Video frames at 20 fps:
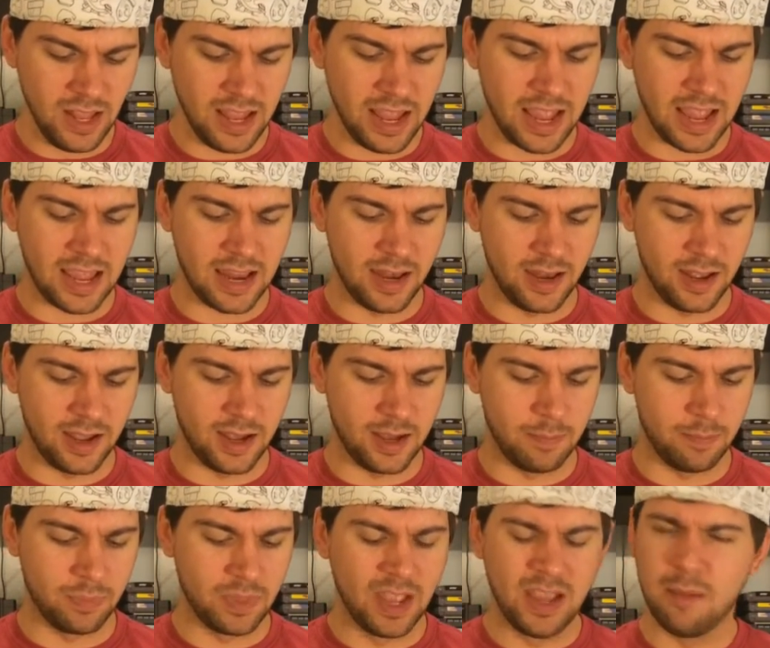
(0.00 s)
And
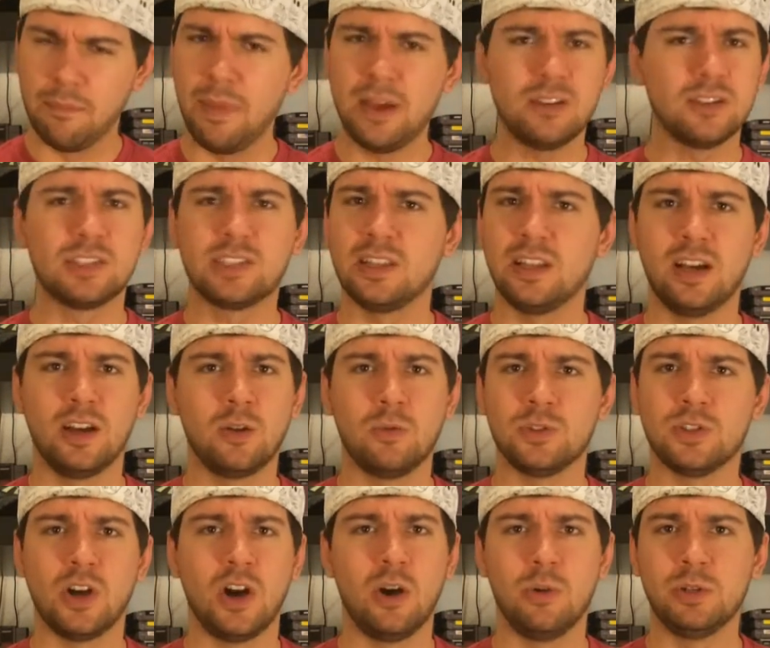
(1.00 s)
Metal Slug
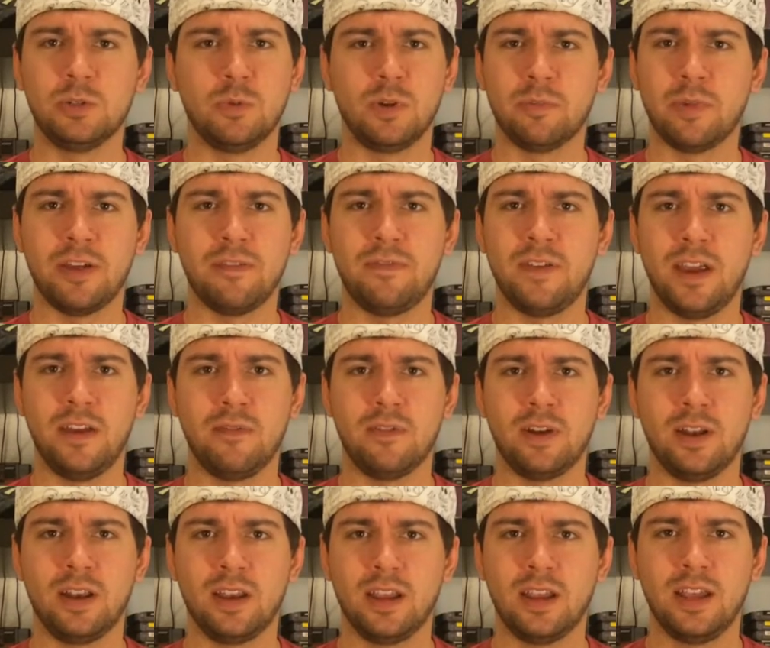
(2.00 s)
was always one of my
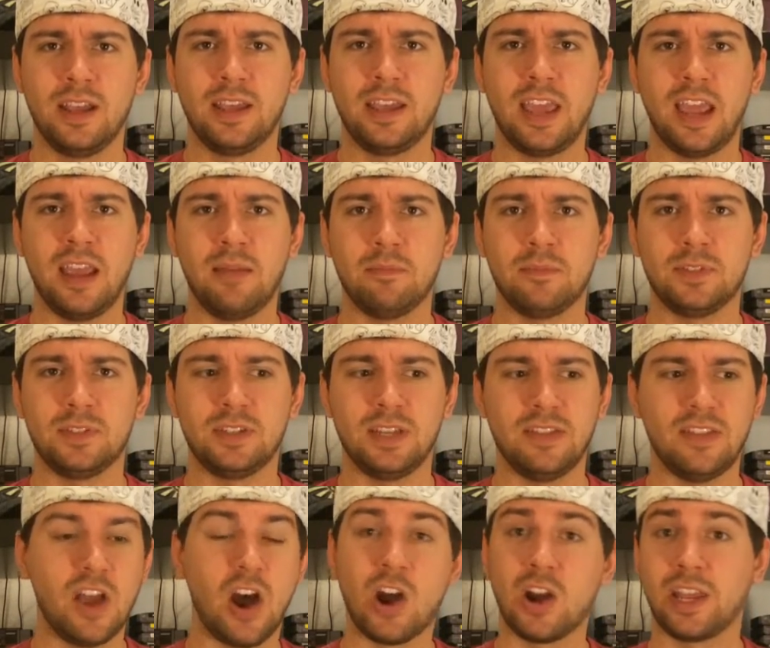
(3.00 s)
favorite games
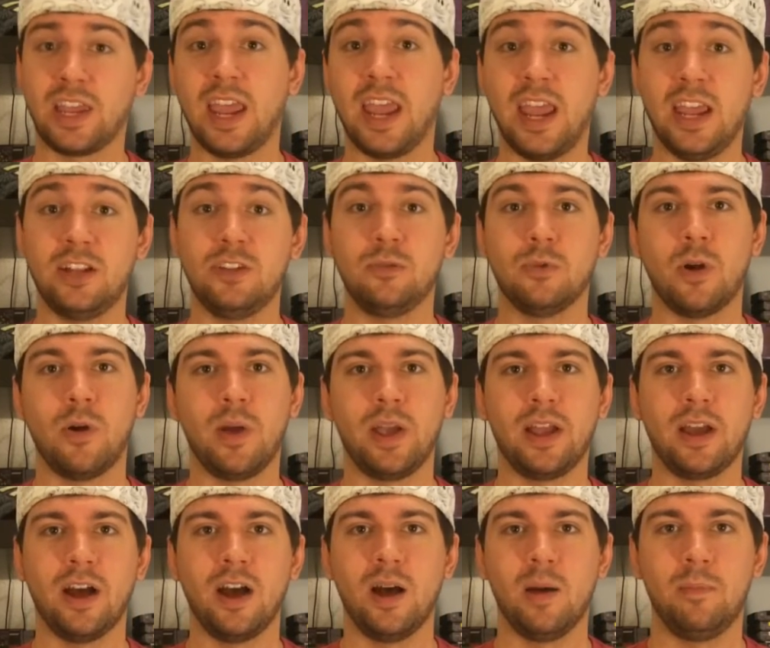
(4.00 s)
in the arcade
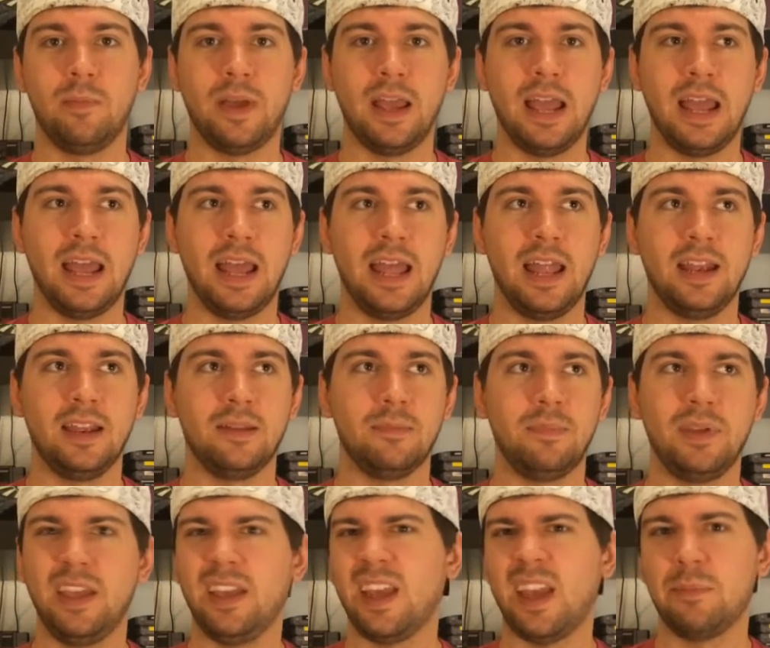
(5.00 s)
growing up, and
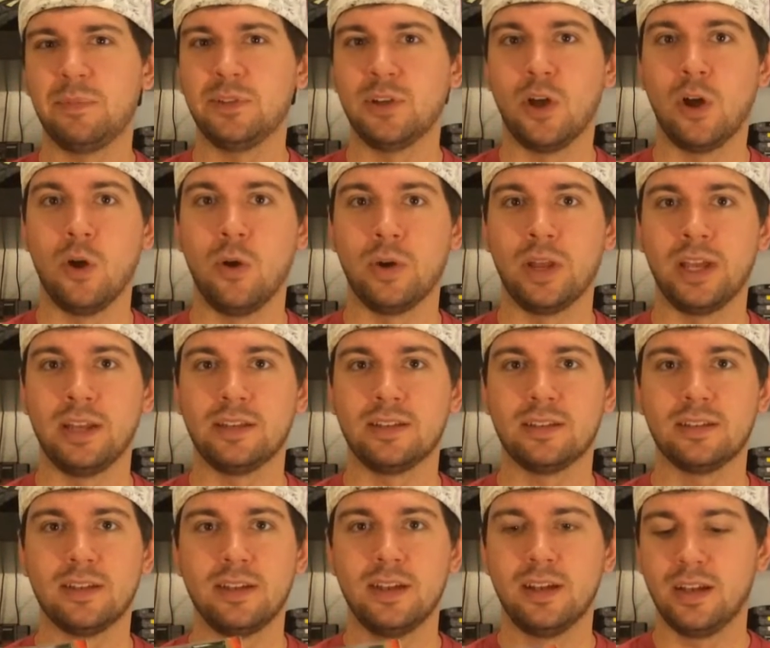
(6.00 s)
being able to own
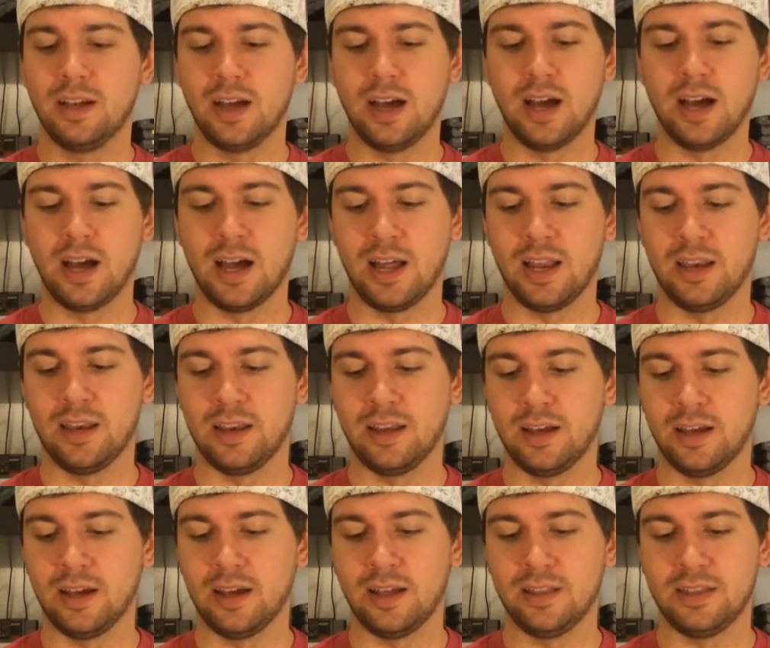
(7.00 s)
it on
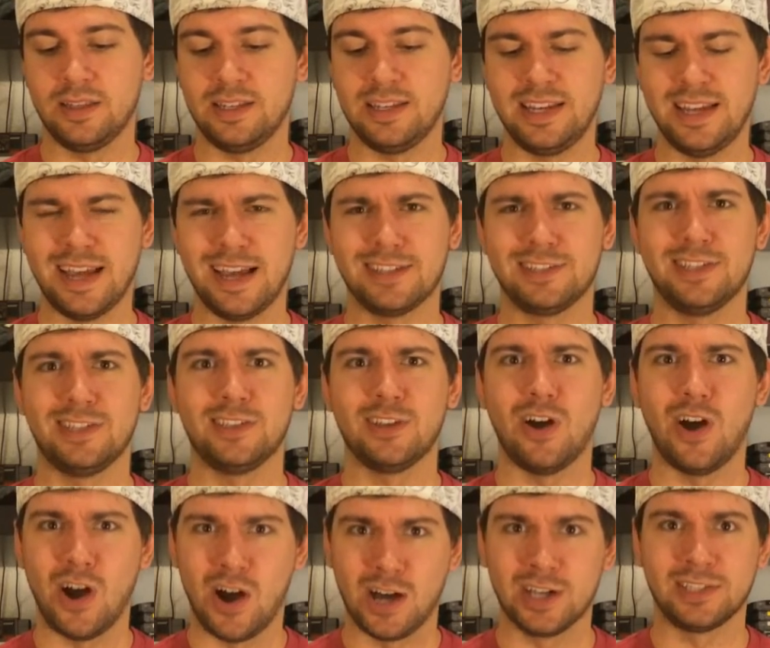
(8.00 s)
the DS is
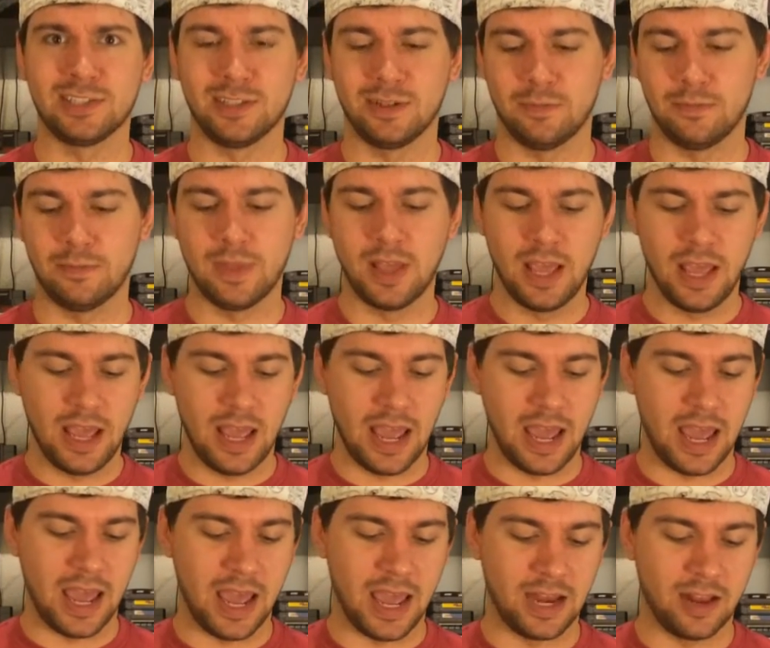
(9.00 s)
awesome.
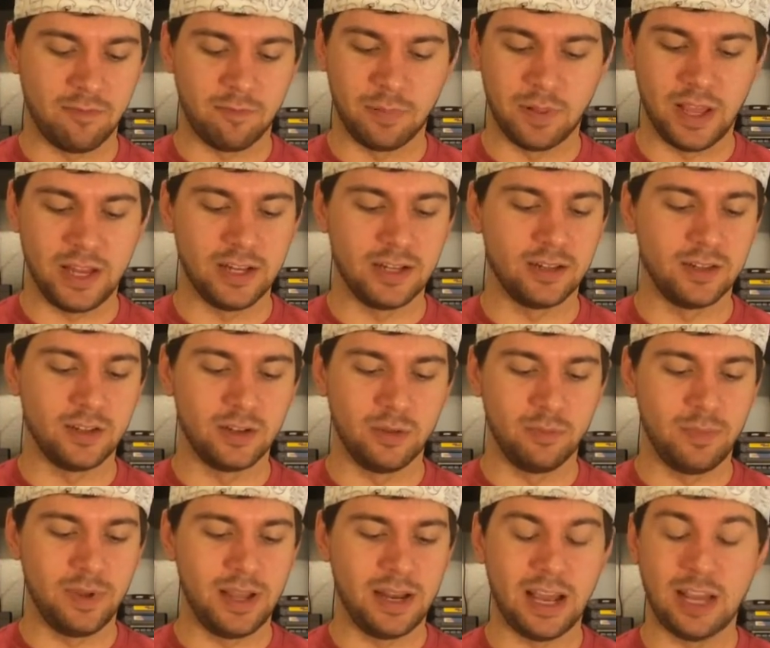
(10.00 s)
And I've played it a little
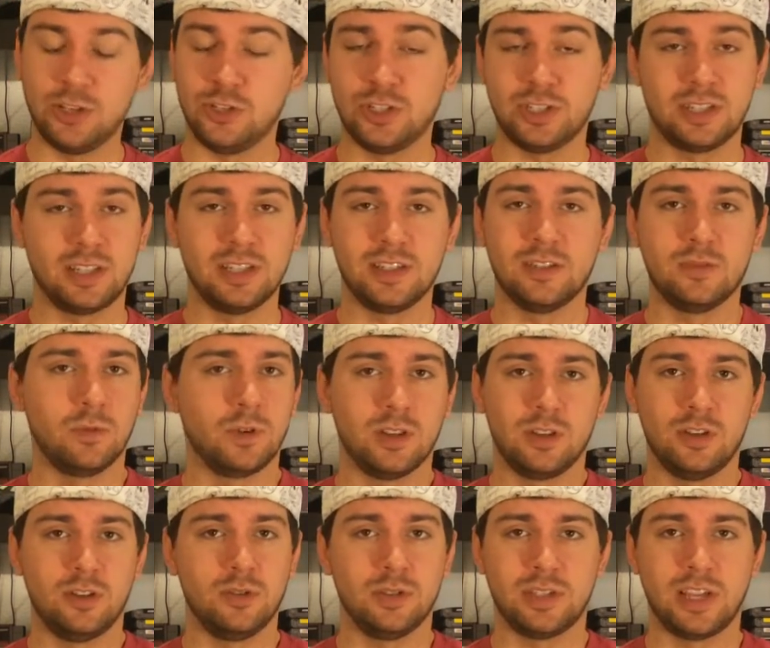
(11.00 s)
bit. This is one of
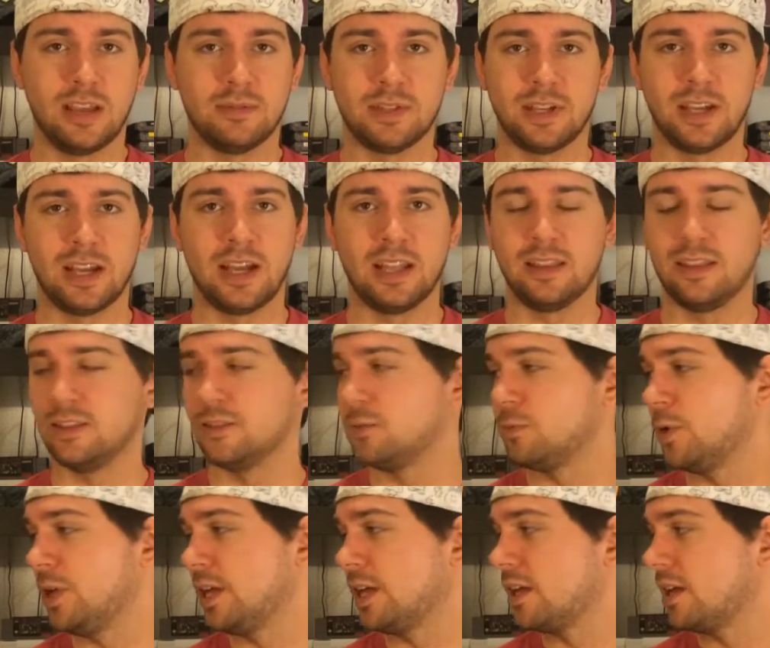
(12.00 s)
the newest games I got
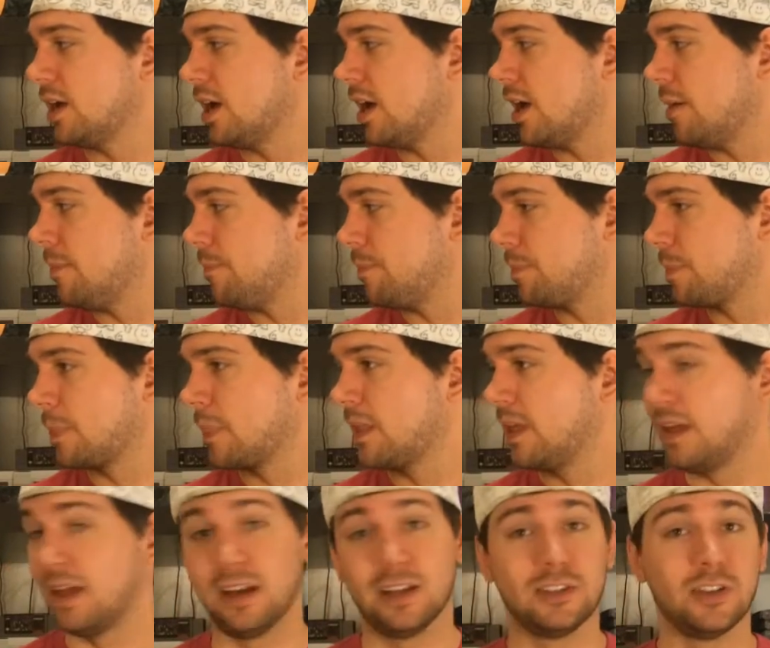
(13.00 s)
this week, and
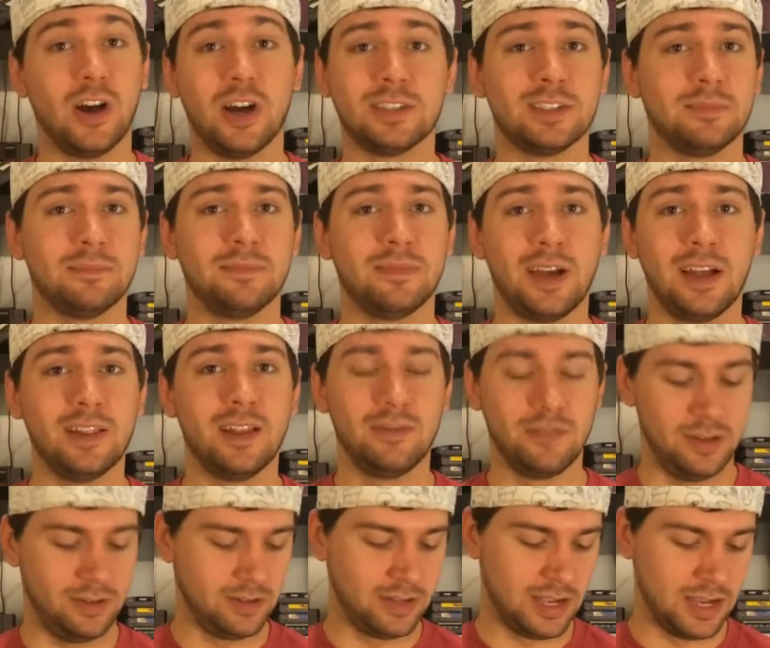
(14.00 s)
it's awesome. I
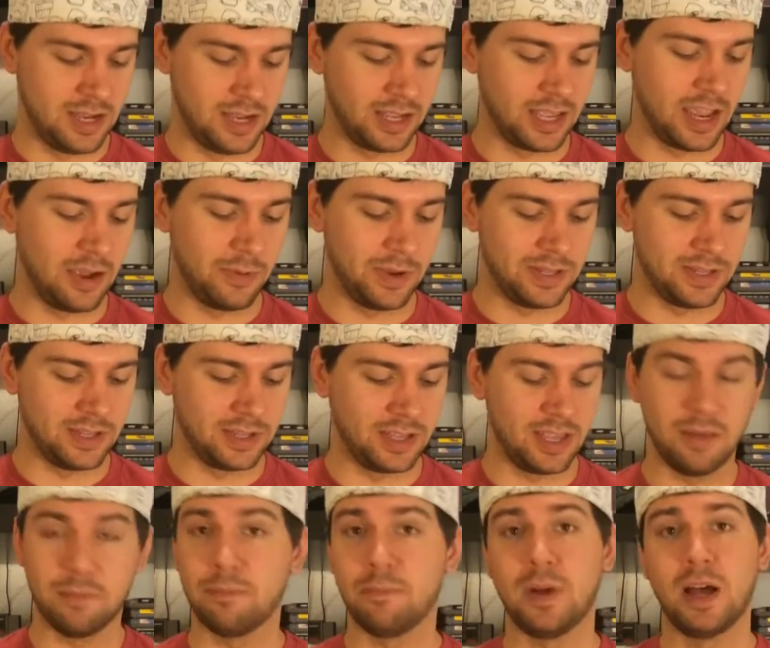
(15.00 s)
love it. I can't wait to
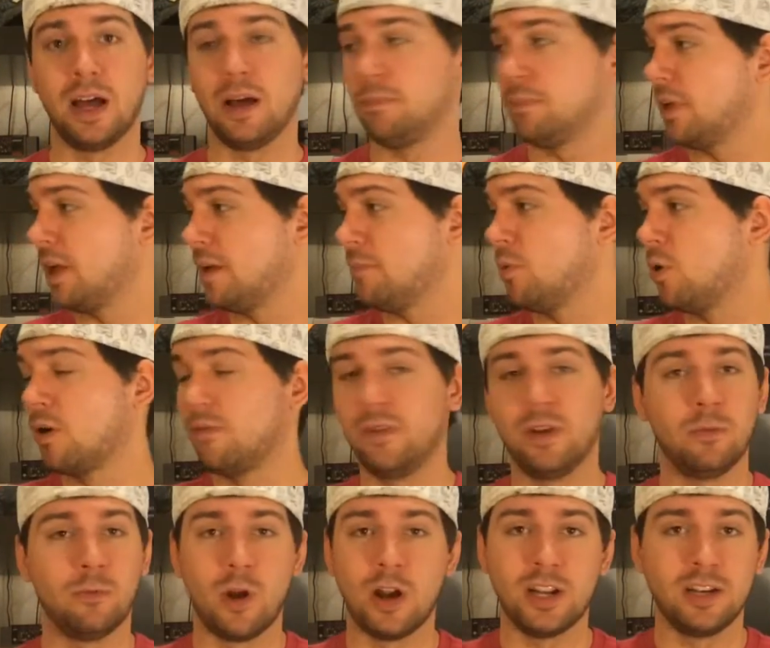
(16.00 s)
keep playing more of
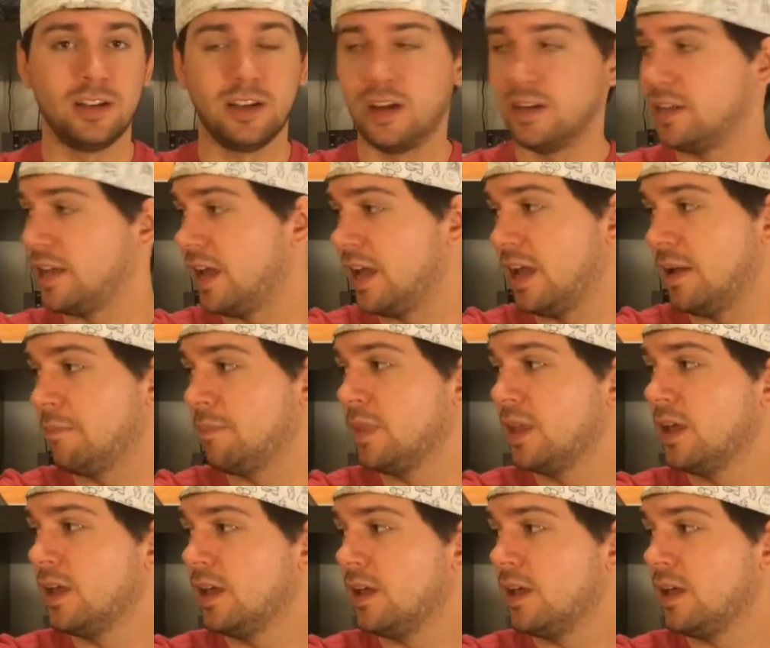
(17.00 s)
it. Run and gun game.